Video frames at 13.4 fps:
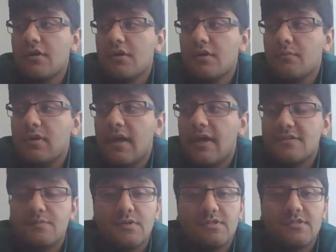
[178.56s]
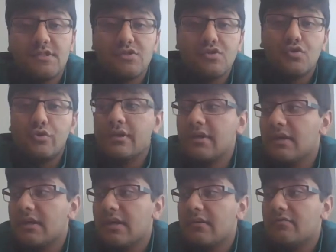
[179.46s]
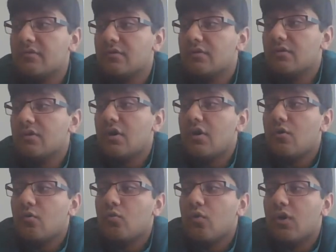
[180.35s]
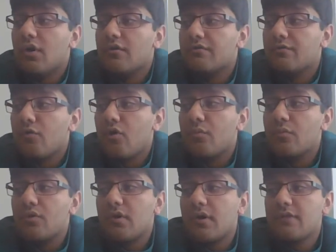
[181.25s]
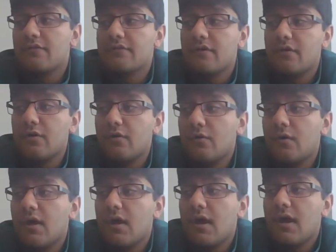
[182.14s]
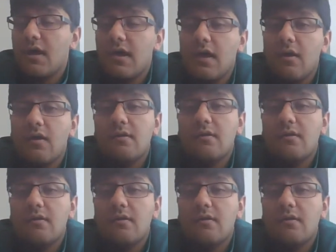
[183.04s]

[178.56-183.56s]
plasma citrulline level was normal. And so it